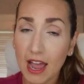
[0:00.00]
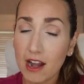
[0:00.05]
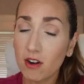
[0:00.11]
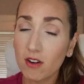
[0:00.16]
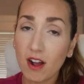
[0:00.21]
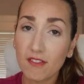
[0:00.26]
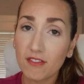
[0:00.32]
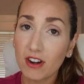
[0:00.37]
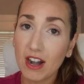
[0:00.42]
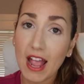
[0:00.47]
I
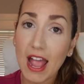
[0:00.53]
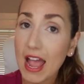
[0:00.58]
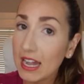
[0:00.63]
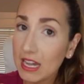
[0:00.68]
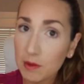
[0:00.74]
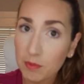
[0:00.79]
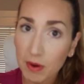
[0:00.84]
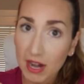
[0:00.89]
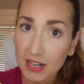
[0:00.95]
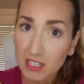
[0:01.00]
don't offer
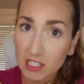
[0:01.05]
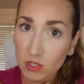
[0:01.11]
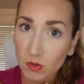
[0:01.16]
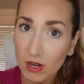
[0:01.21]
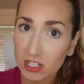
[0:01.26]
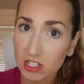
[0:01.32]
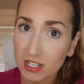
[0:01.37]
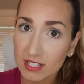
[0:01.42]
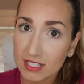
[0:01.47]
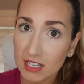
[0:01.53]
any practice
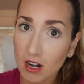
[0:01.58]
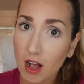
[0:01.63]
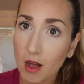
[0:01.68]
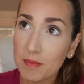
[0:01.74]
questions at